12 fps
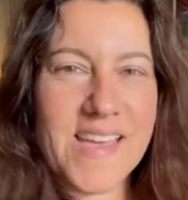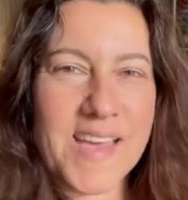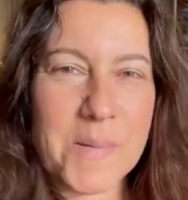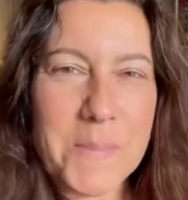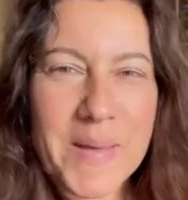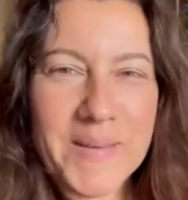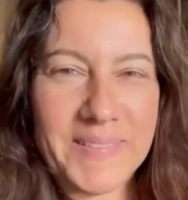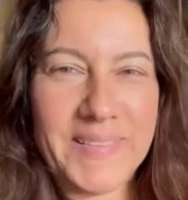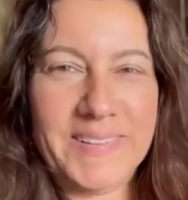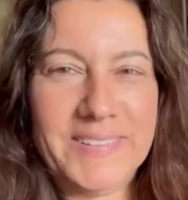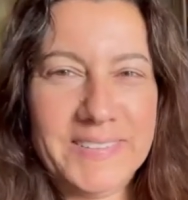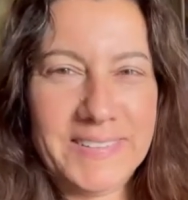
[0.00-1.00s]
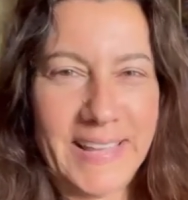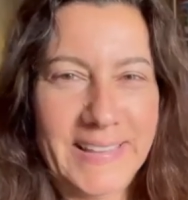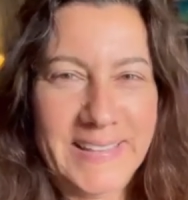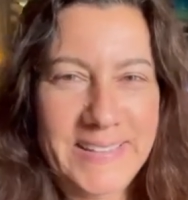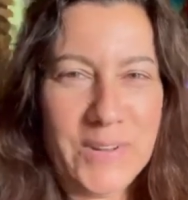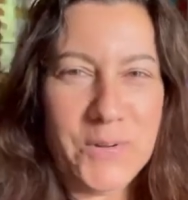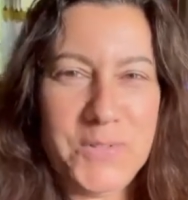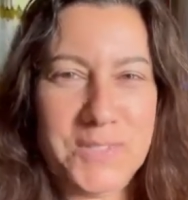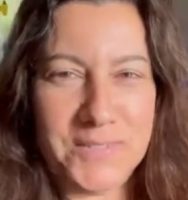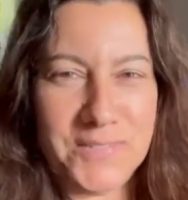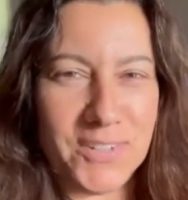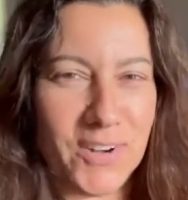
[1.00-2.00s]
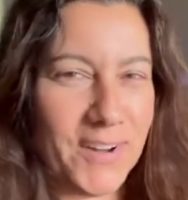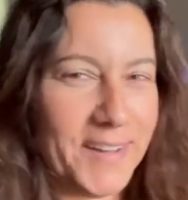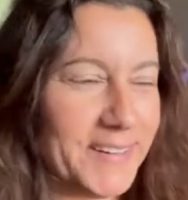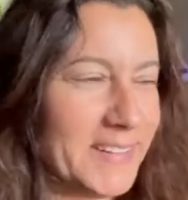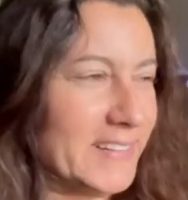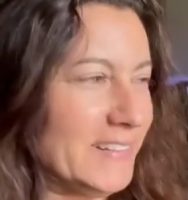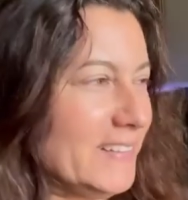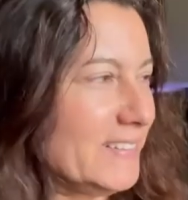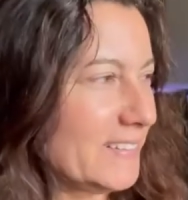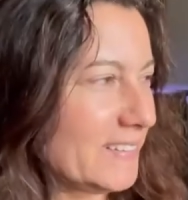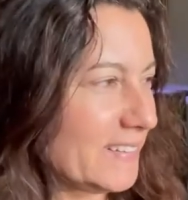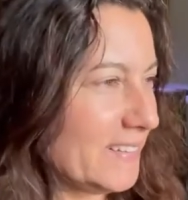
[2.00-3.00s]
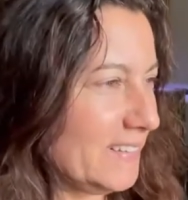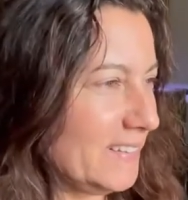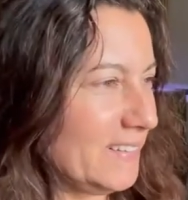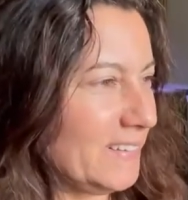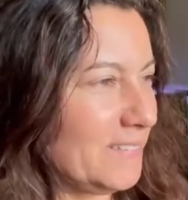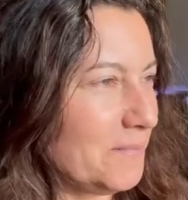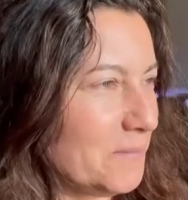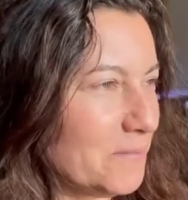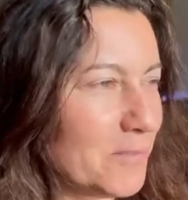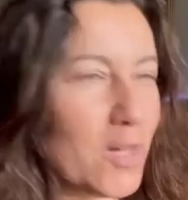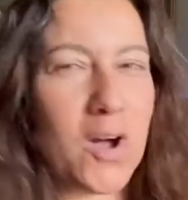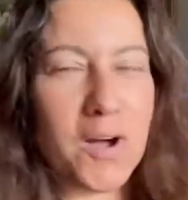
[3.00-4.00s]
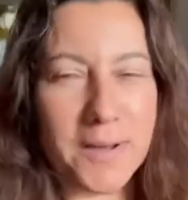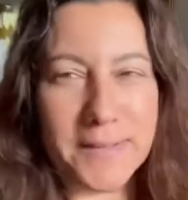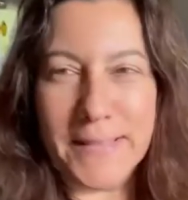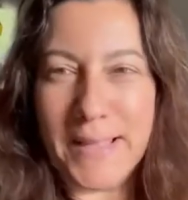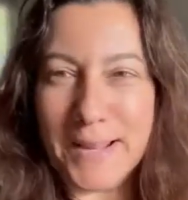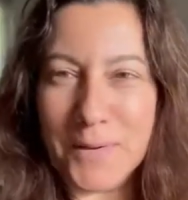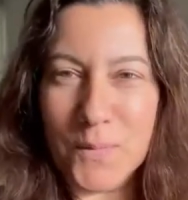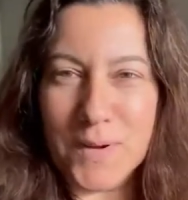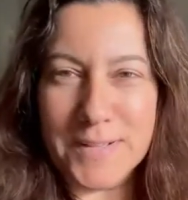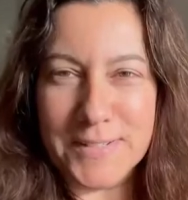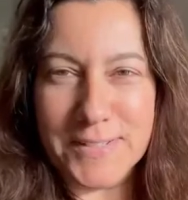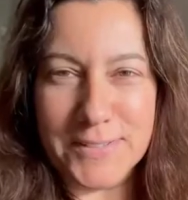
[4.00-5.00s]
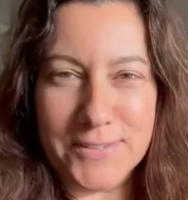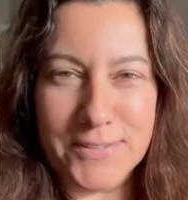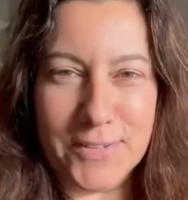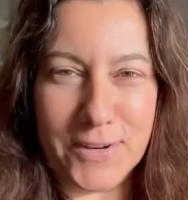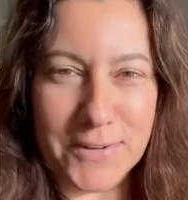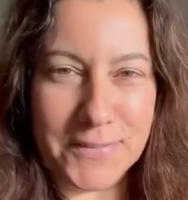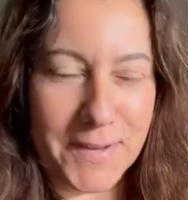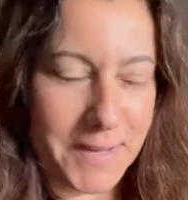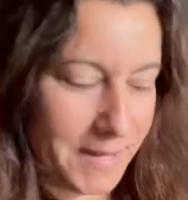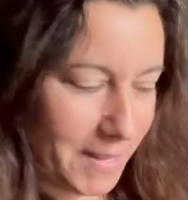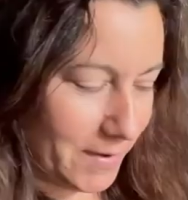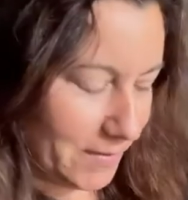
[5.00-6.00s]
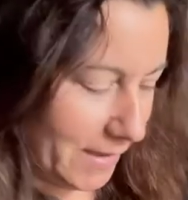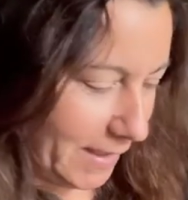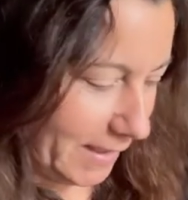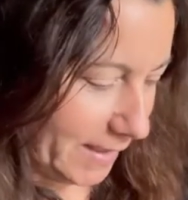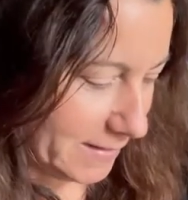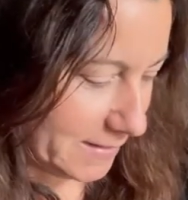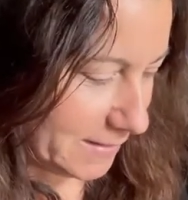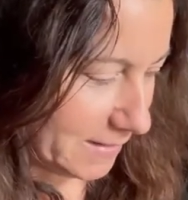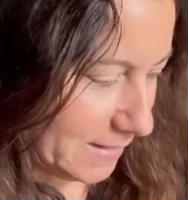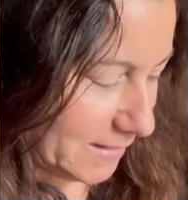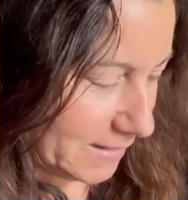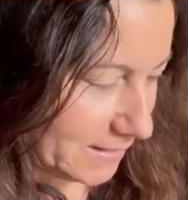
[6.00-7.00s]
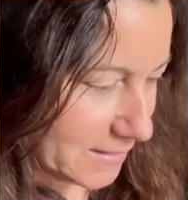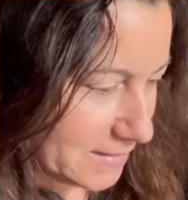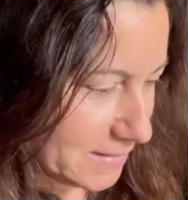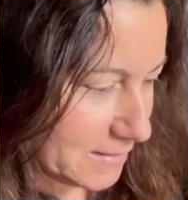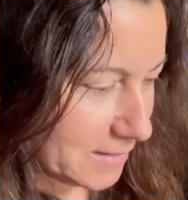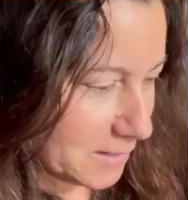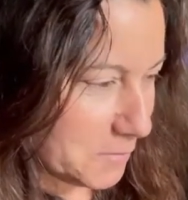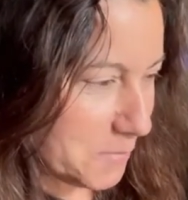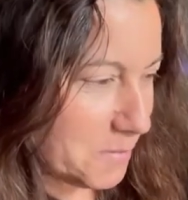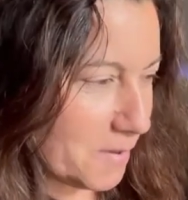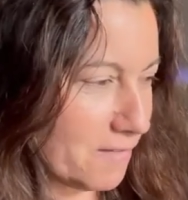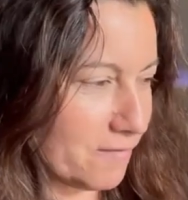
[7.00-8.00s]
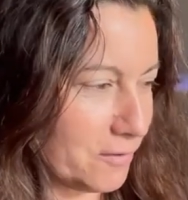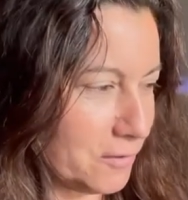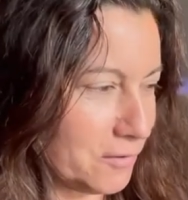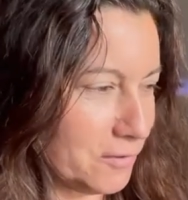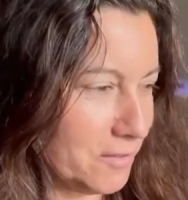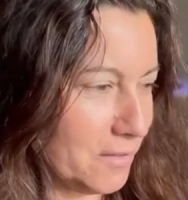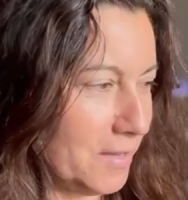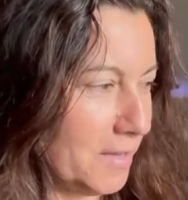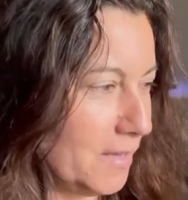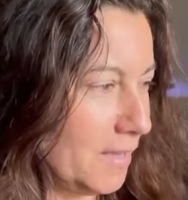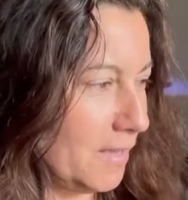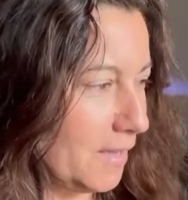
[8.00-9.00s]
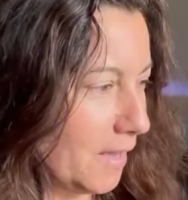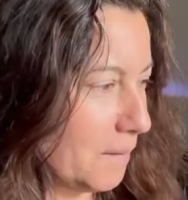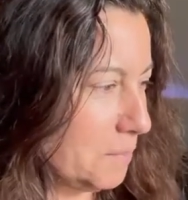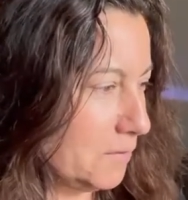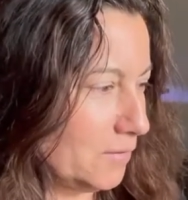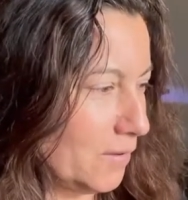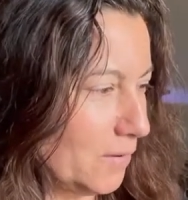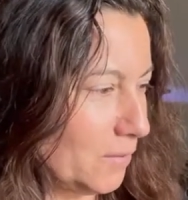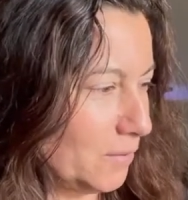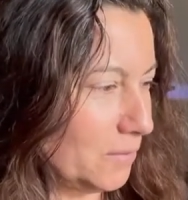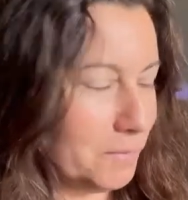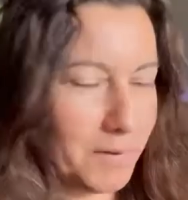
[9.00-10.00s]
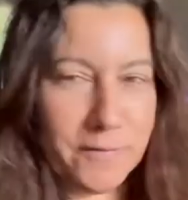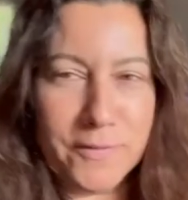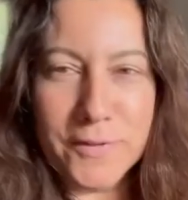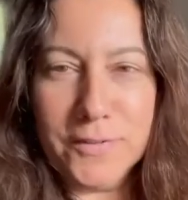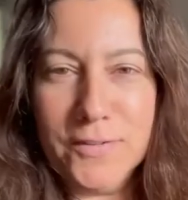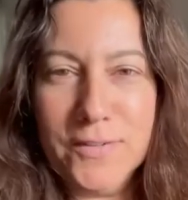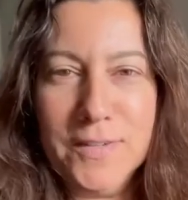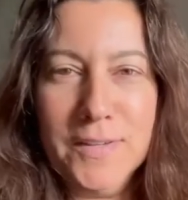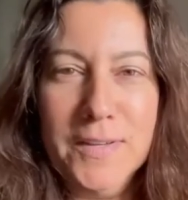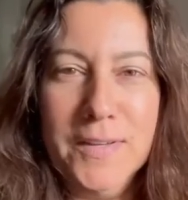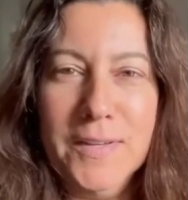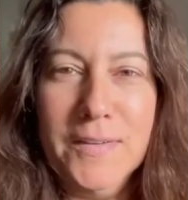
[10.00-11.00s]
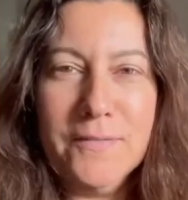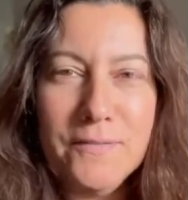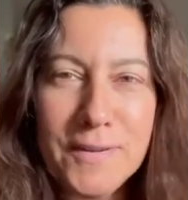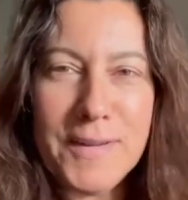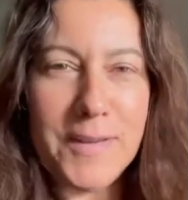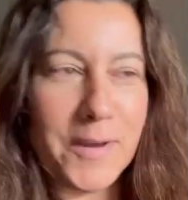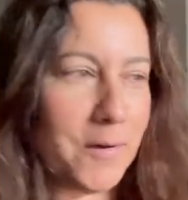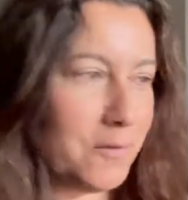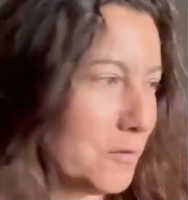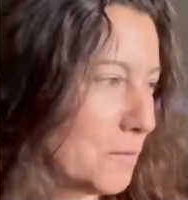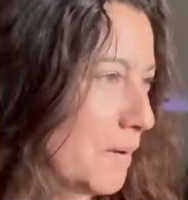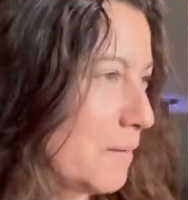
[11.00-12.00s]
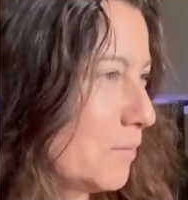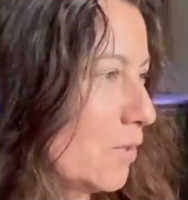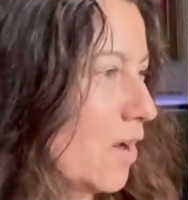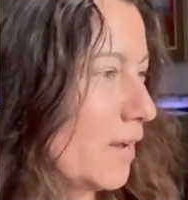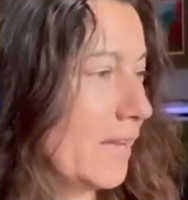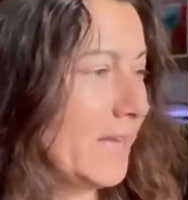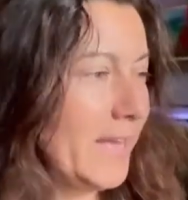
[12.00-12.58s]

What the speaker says: How about a little daily dose of dawn? It's a vlog that I want to start right now, and this is going to be my first episode, my first video for my blog,